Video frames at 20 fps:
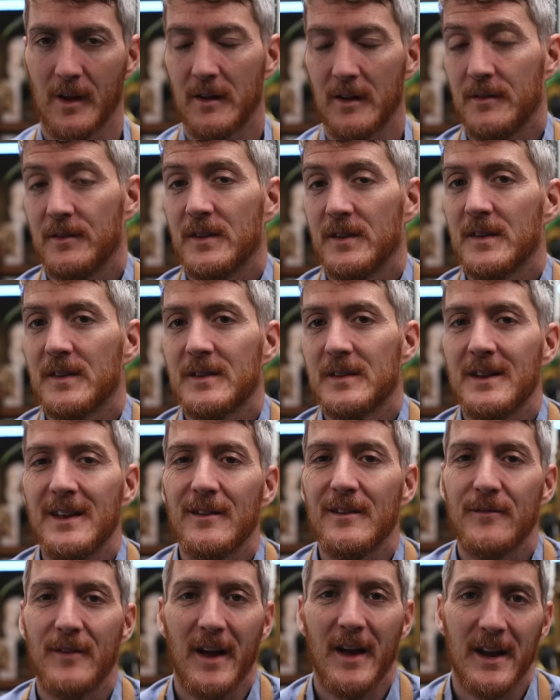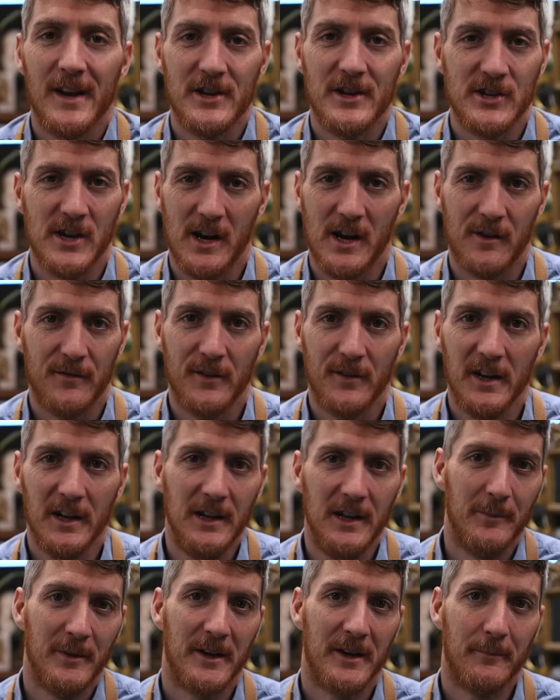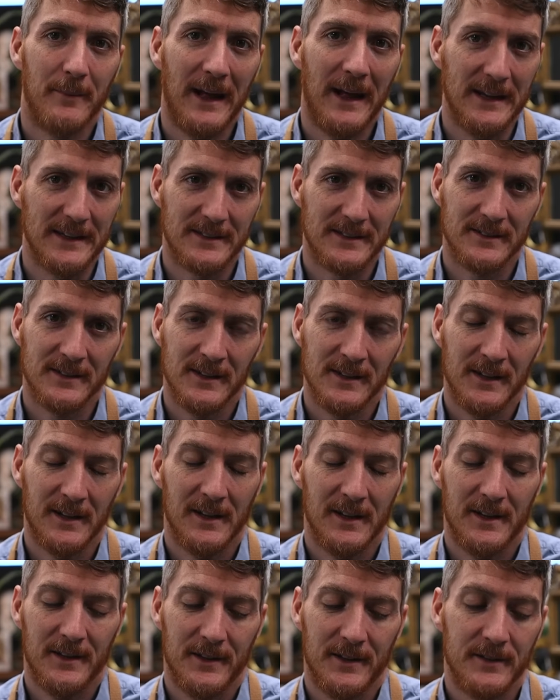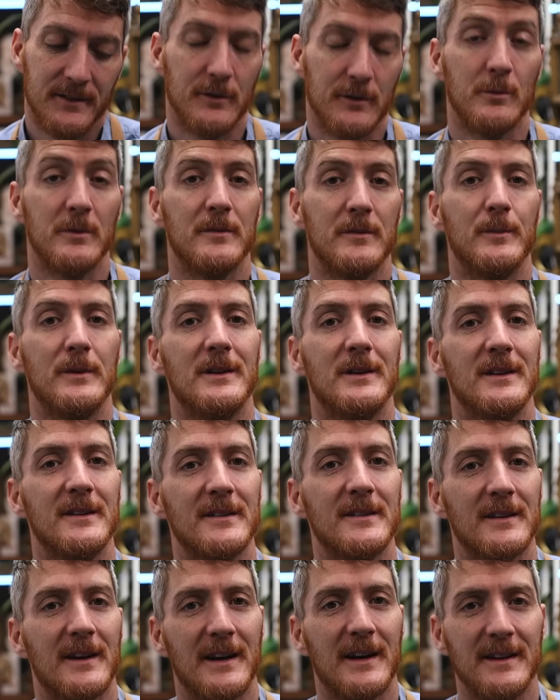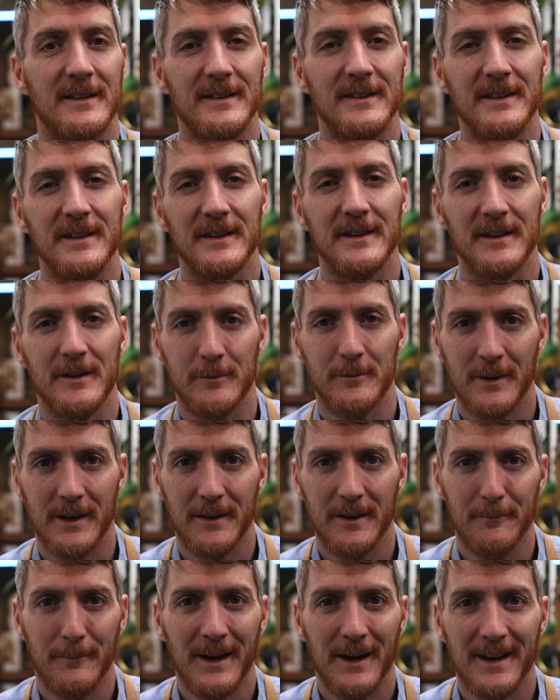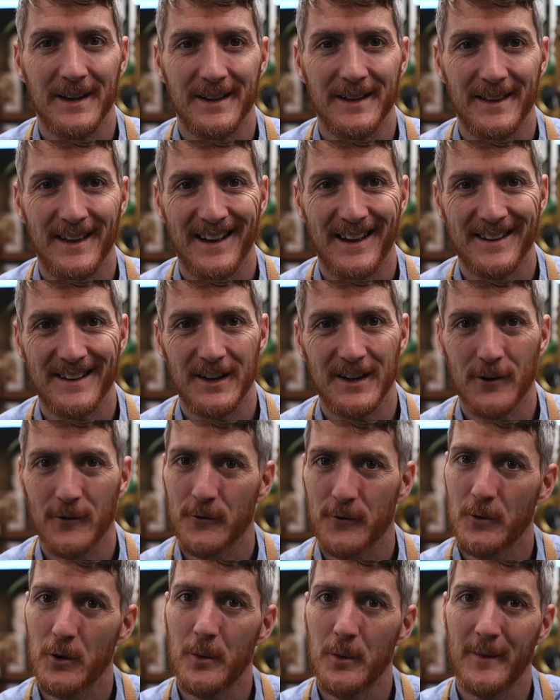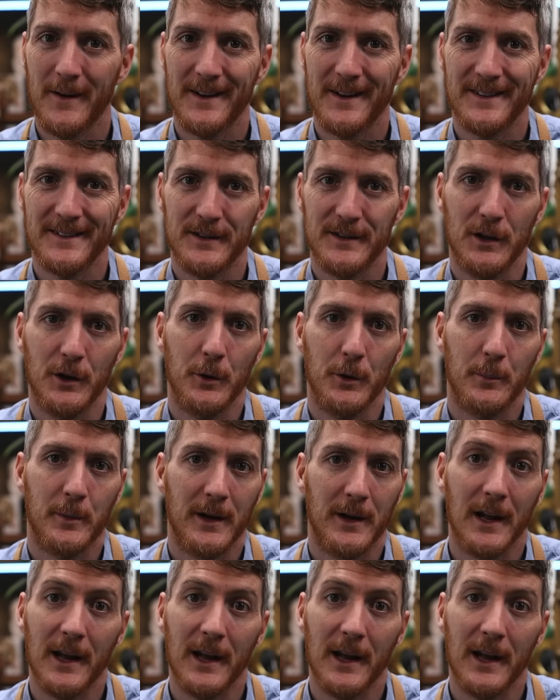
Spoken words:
This is the advantage of a limited palette. There's always been this idea in my mind that chroma is a little bit